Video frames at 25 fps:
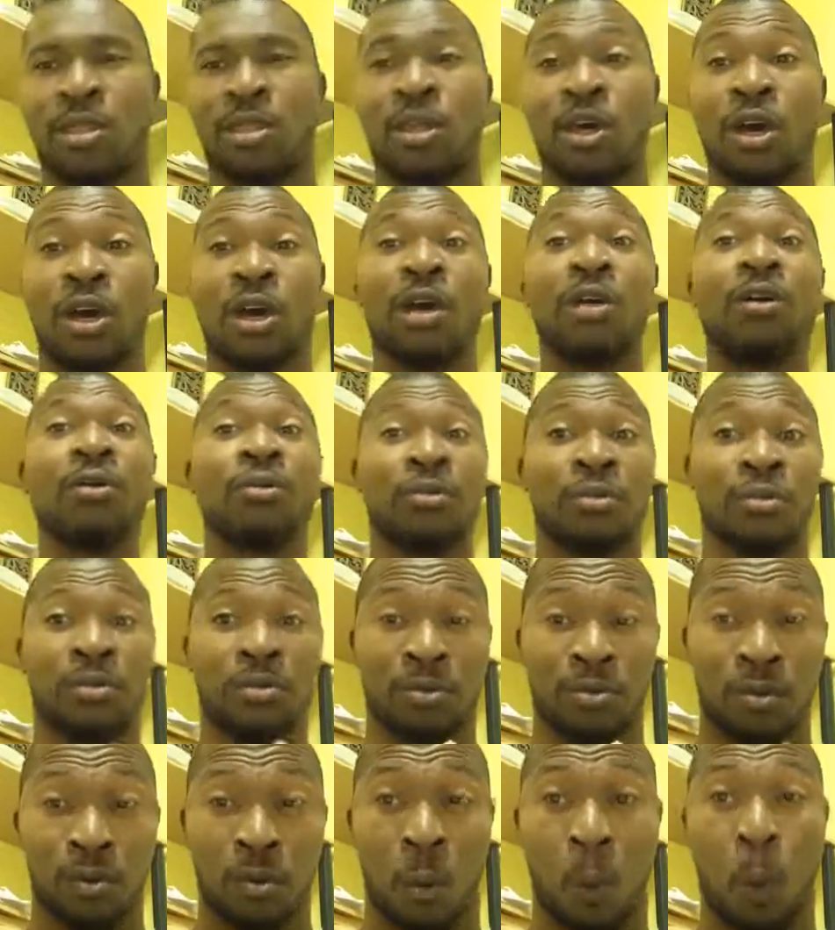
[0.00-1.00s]
the
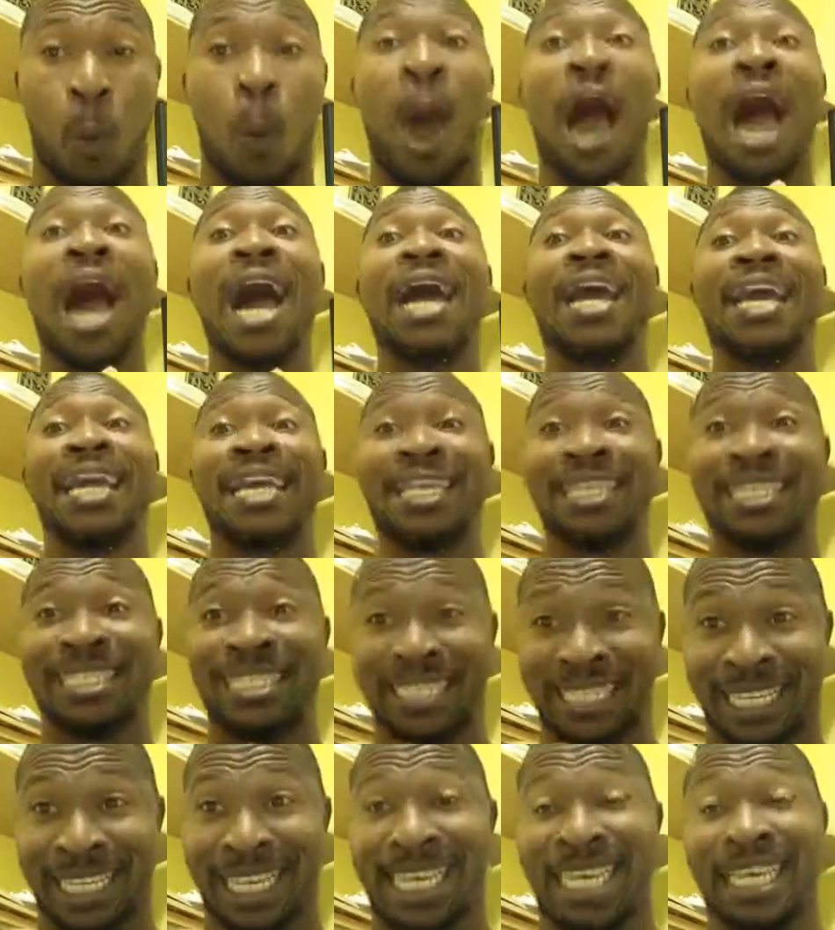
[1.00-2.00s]

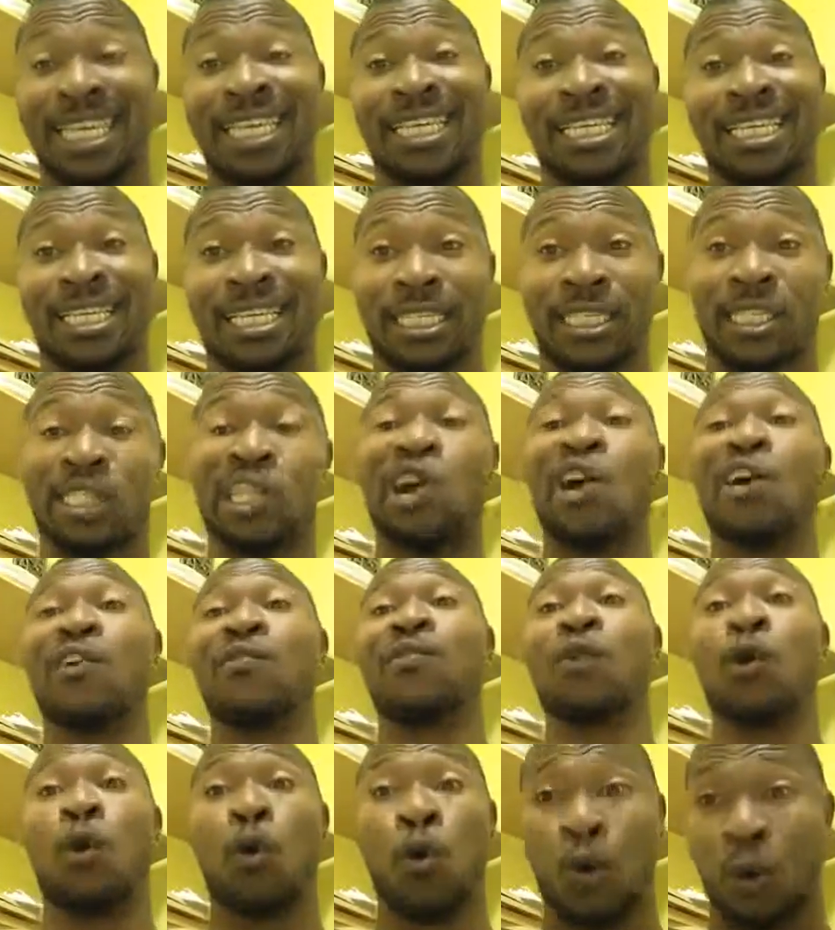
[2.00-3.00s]
wise kings
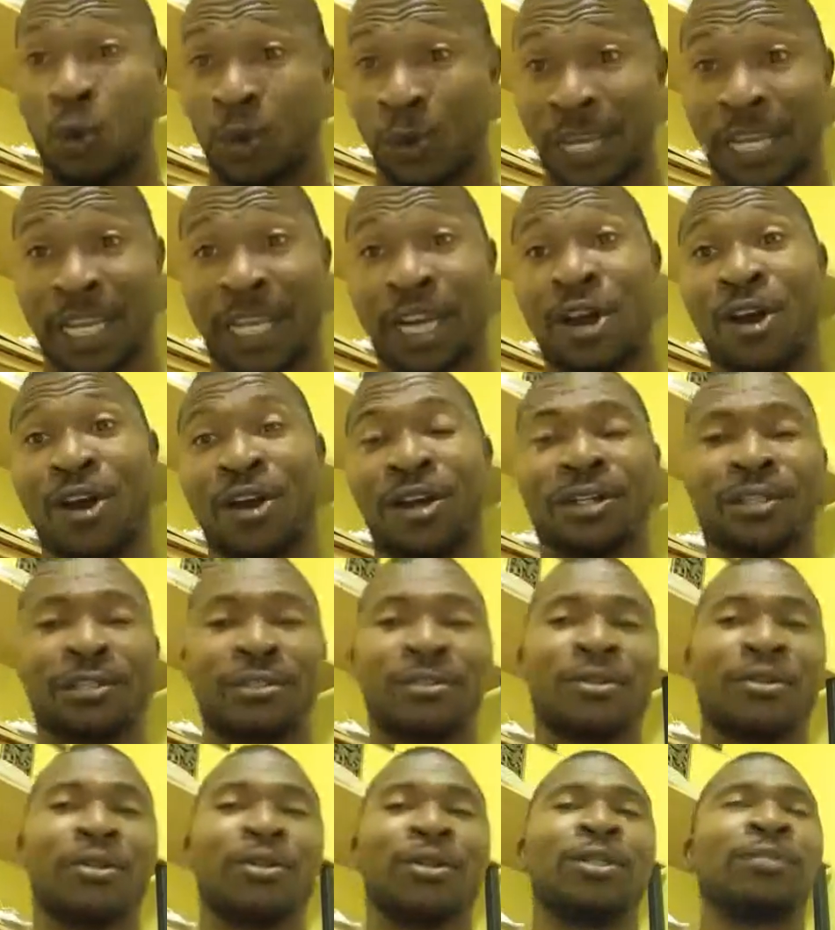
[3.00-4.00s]
of Orient are,
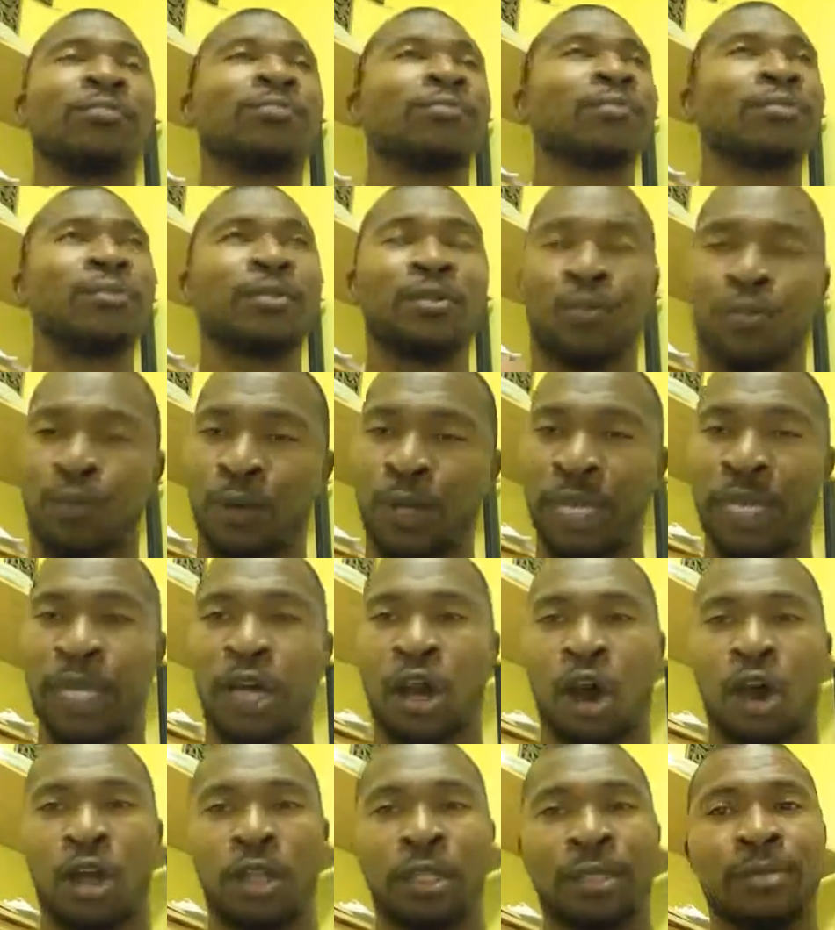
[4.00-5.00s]
or we
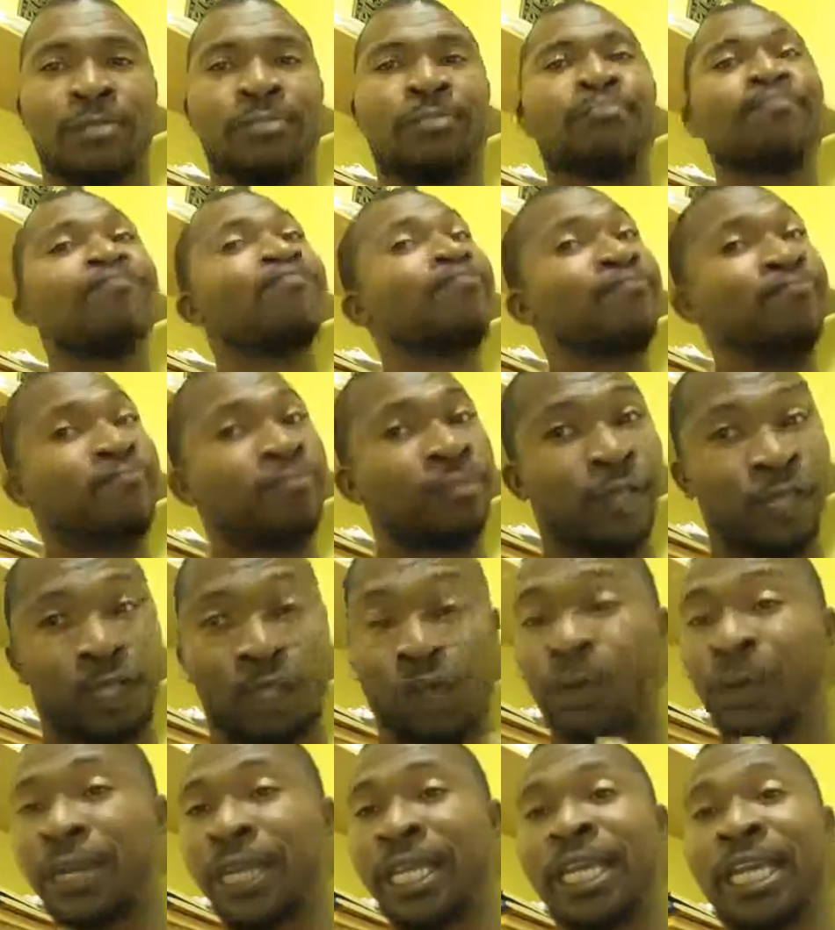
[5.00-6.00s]
call them the
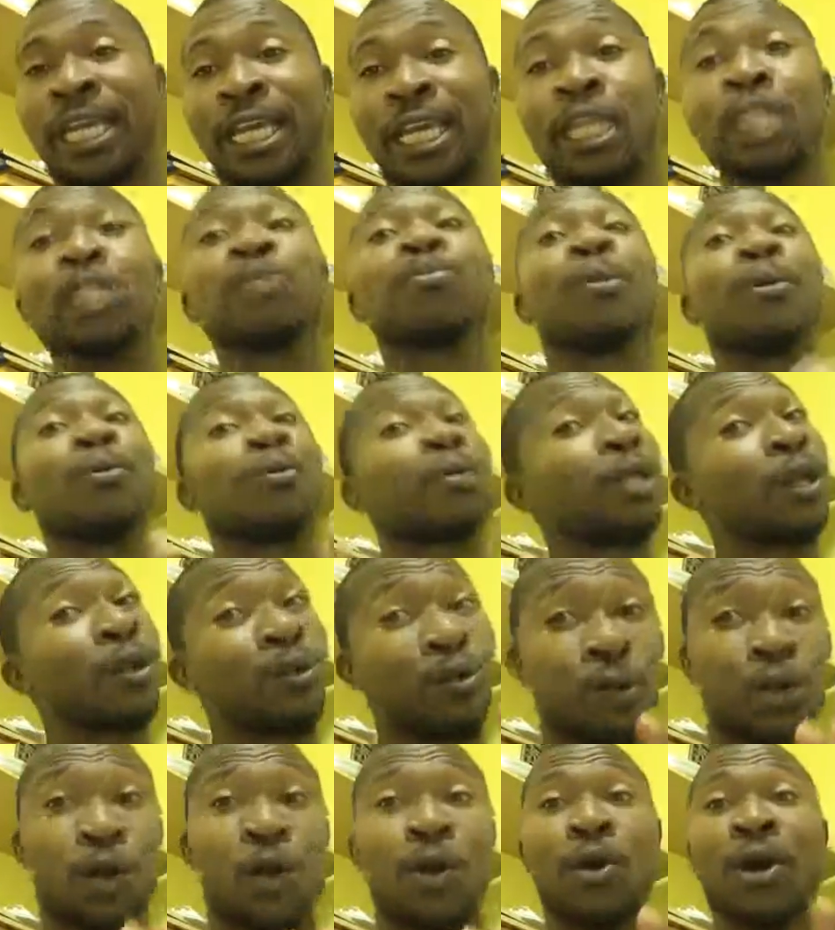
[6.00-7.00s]
three kings, but we
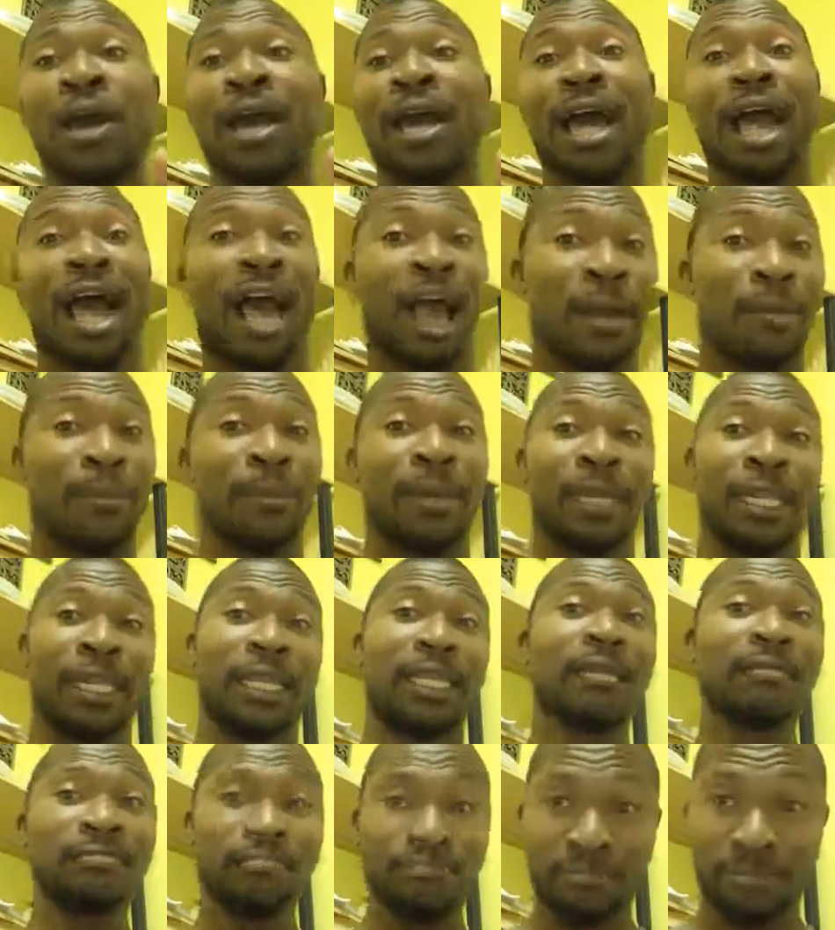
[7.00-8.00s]
don't know how
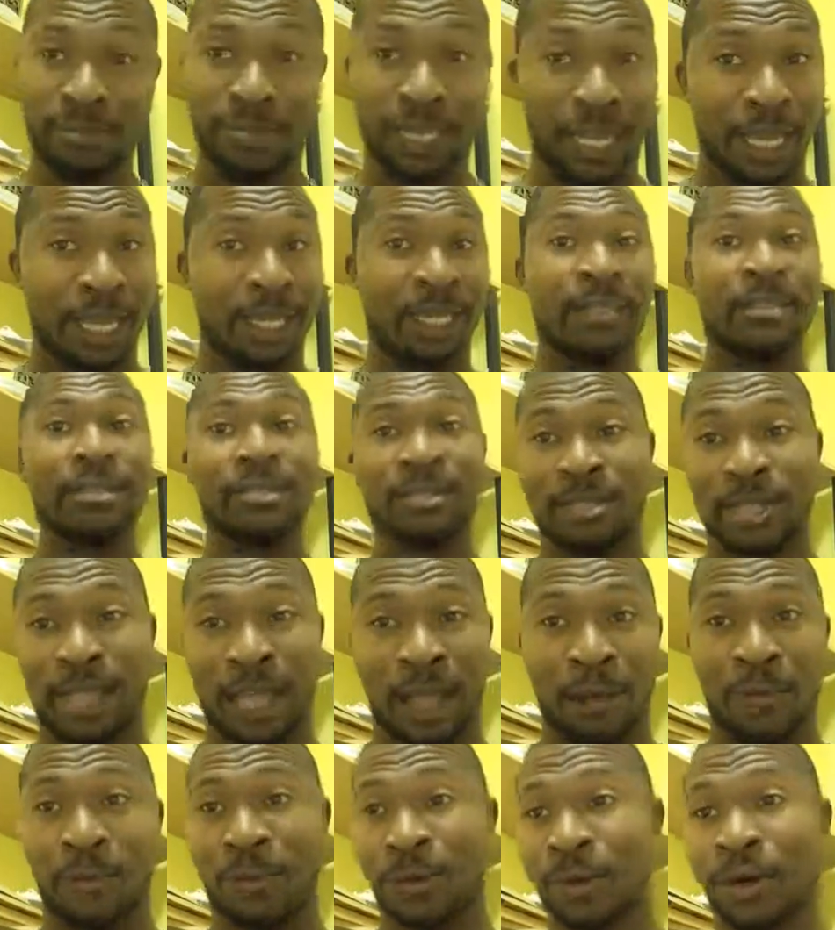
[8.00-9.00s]
many kings
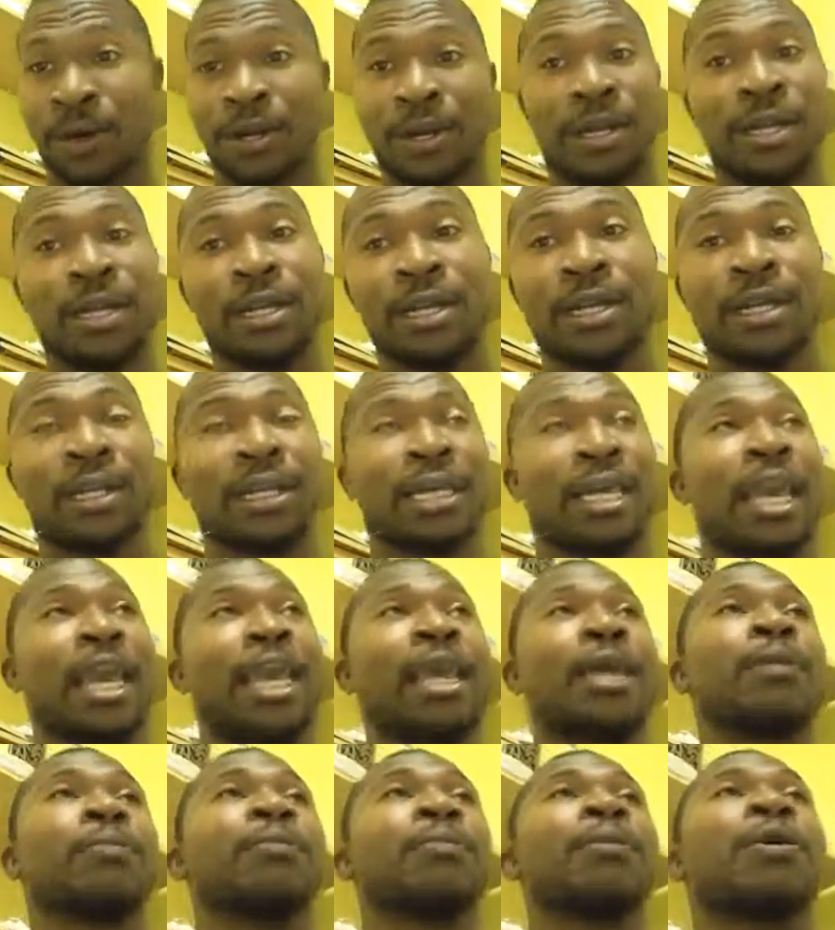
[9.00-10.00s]
that were
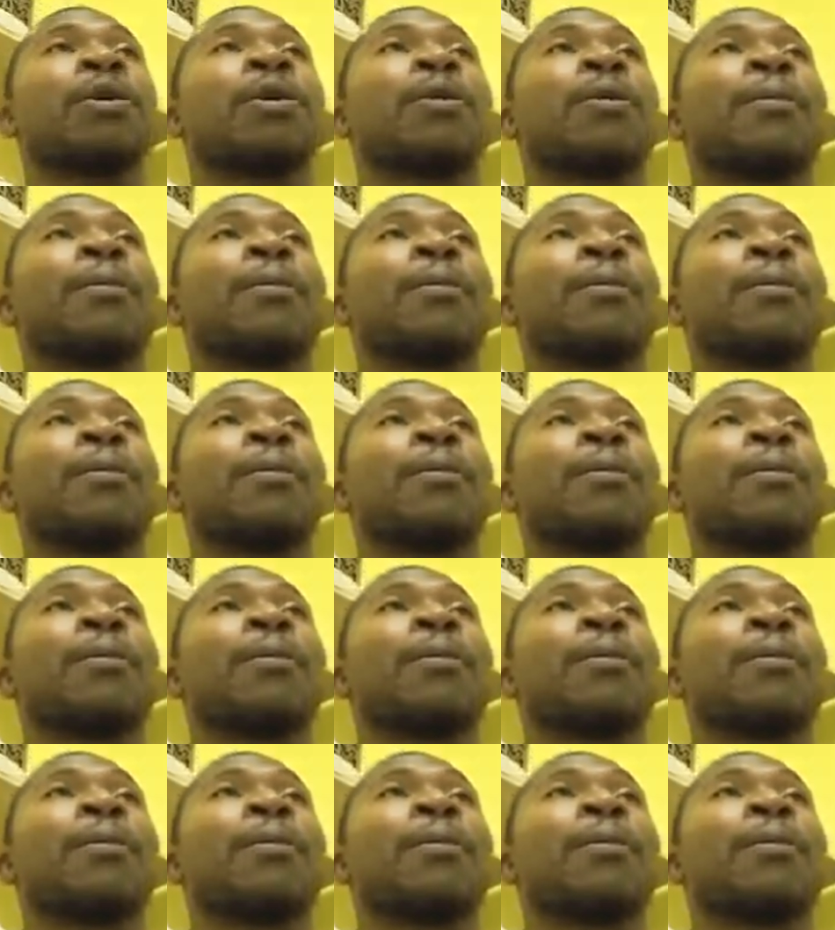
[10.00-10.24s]
came.